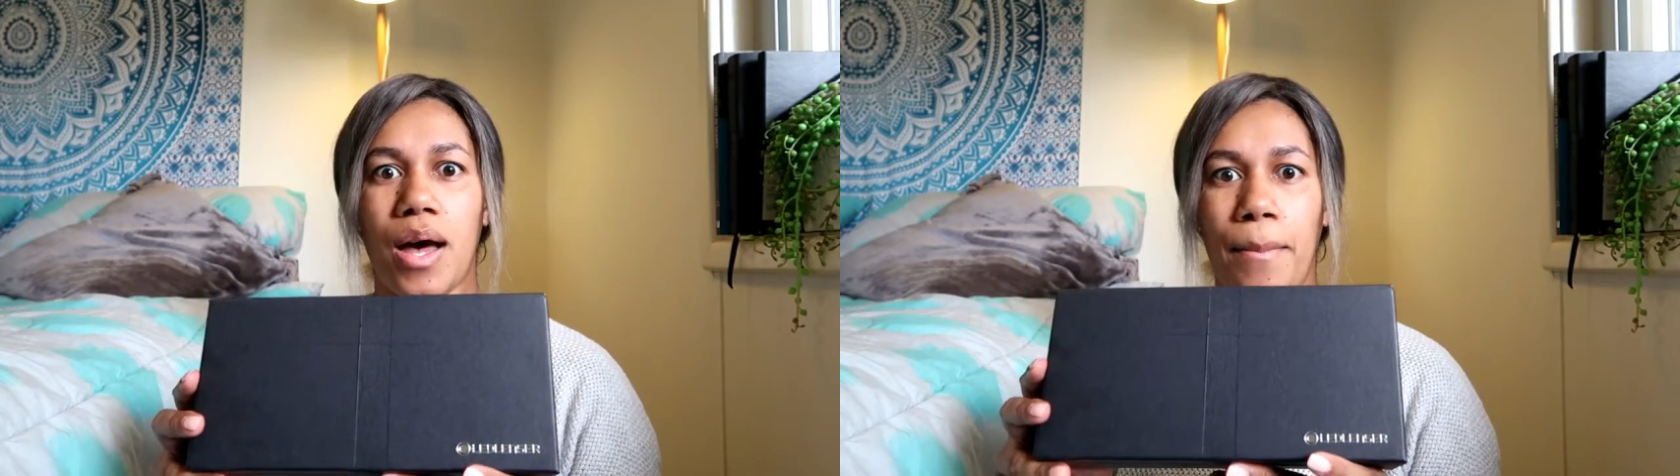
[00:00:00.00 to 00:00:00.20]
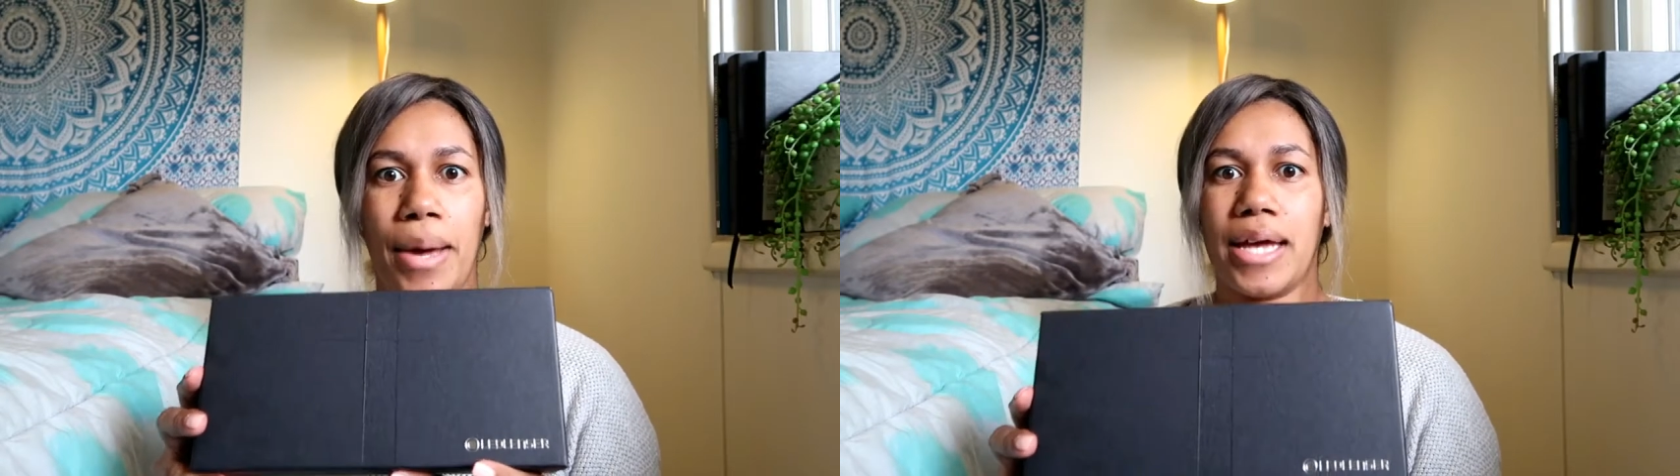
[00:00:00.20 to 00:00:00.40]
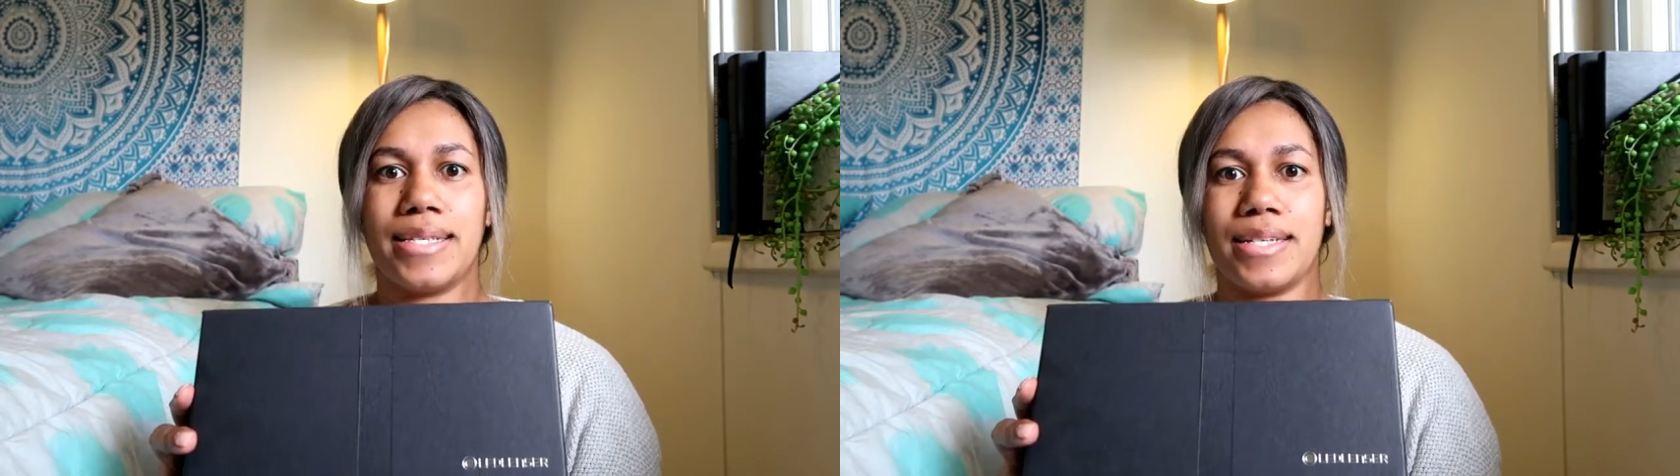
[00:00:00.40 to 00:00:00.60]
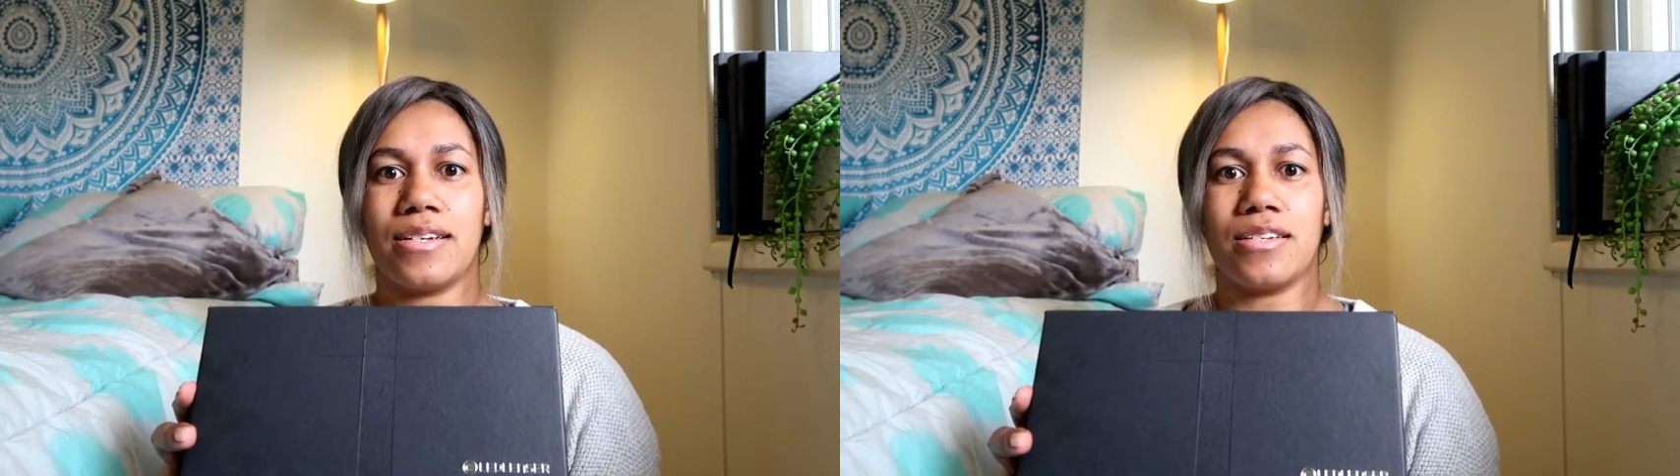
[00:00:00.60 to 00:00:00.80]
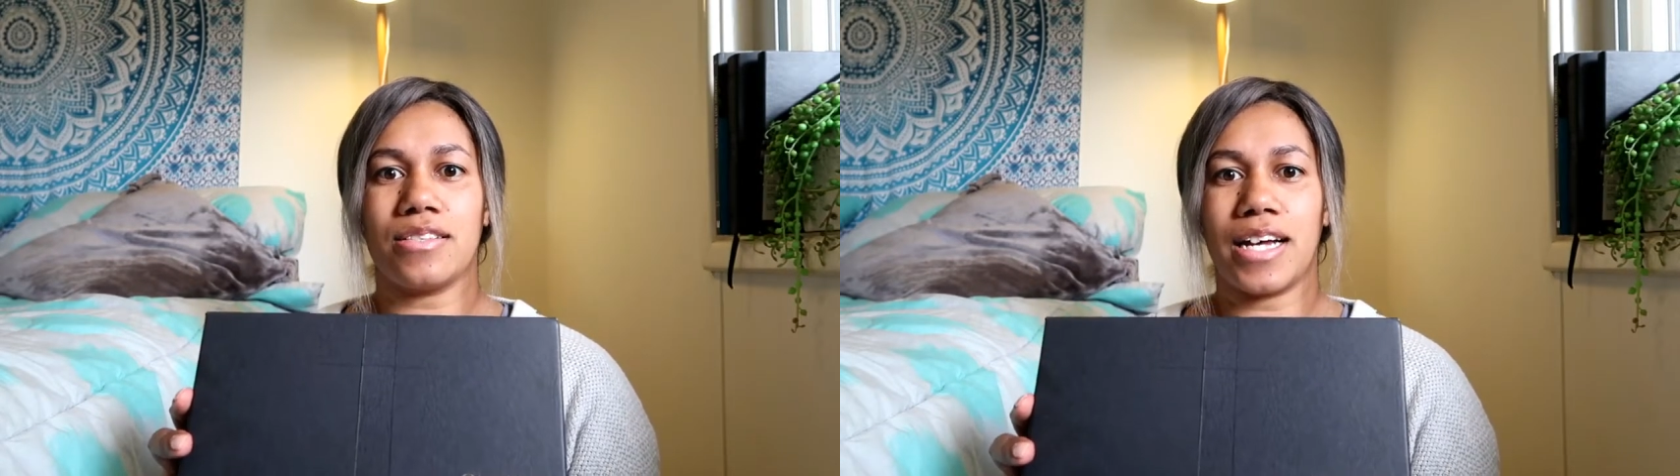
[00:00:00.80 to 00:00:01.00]

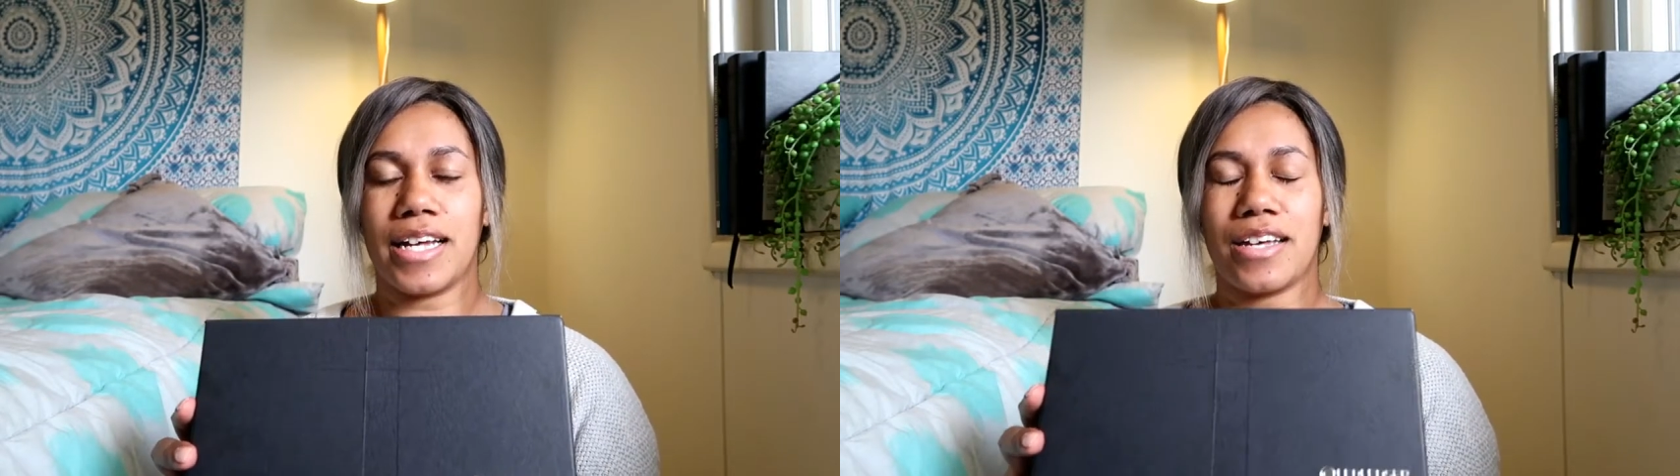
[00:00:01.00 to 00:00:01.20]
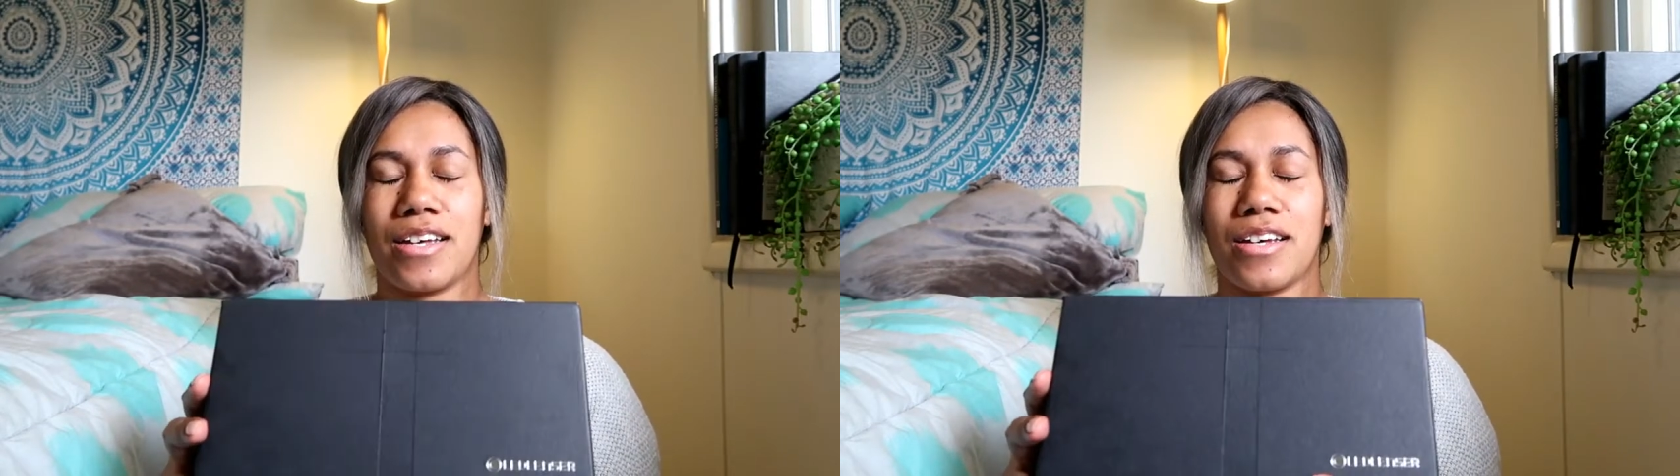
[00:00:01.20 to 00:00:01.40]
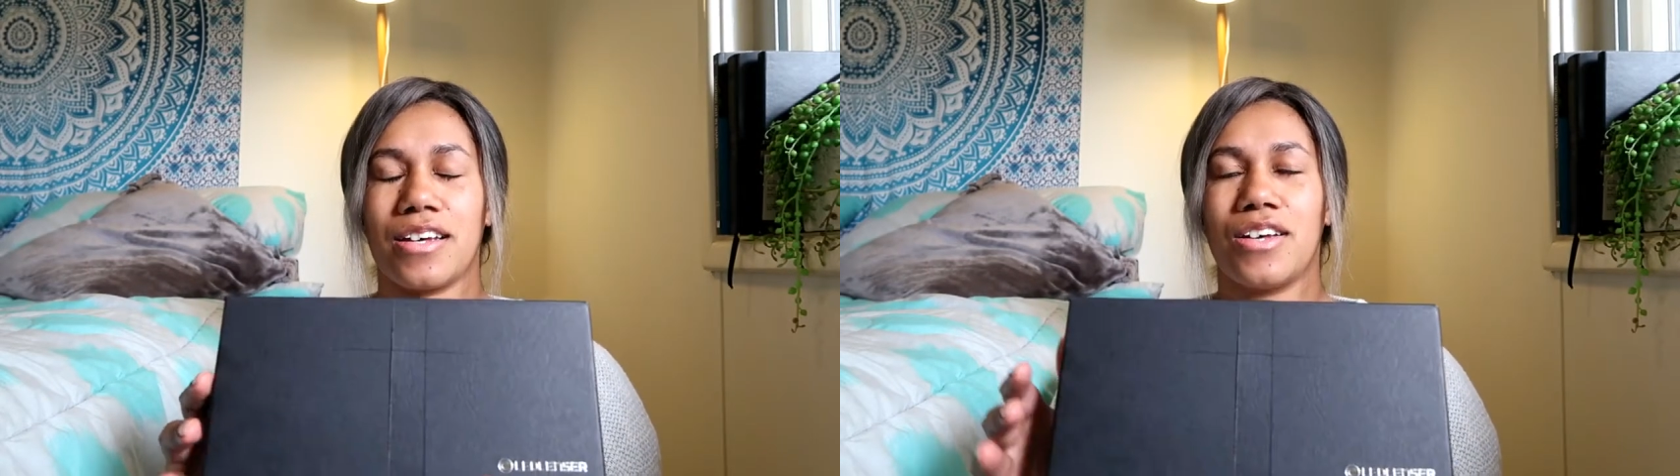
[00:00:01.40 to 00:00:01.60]
amazing. Like